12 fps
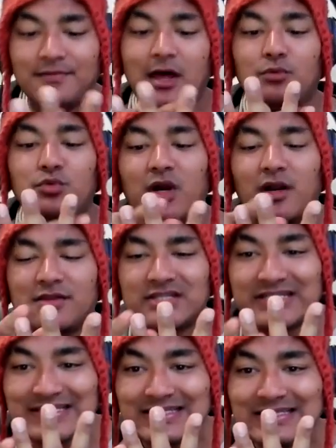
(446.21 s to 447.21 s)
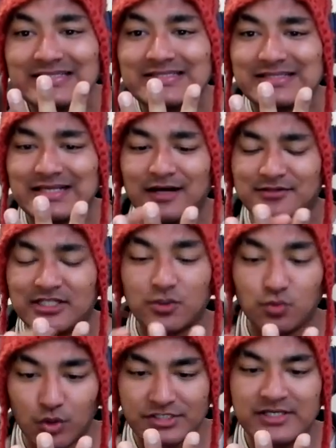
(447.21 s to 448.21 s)
Now there are three
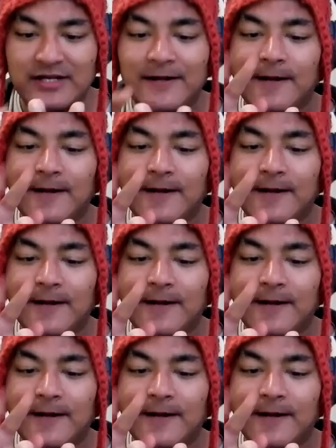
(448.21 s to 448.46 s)
words.